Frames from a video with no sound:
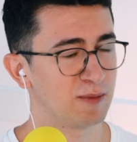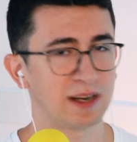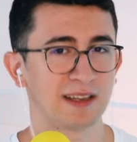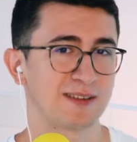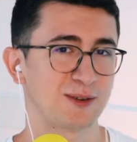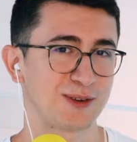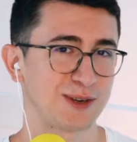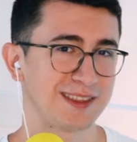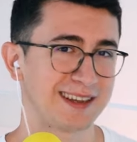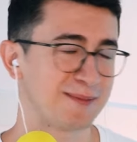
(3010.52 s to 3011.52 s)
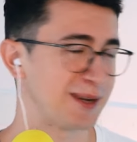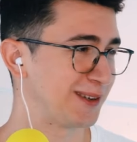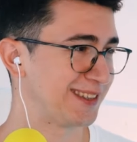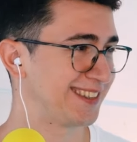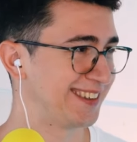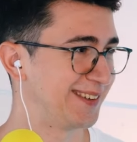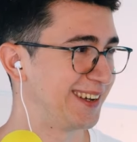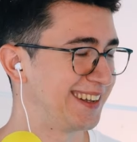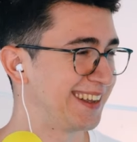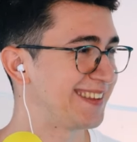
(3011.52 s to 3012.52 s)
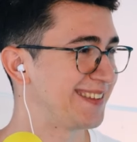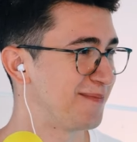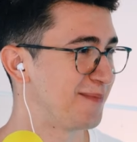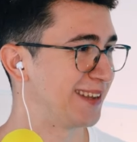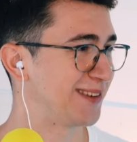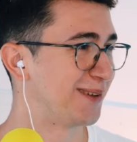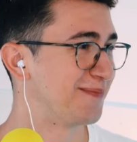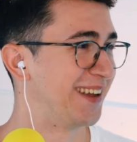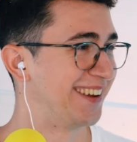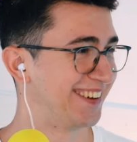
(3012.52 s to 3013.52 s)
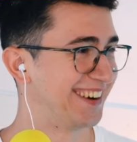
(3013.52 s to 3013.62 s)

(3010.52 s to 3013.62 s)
And well, that's also a good thing because, well, that's my job.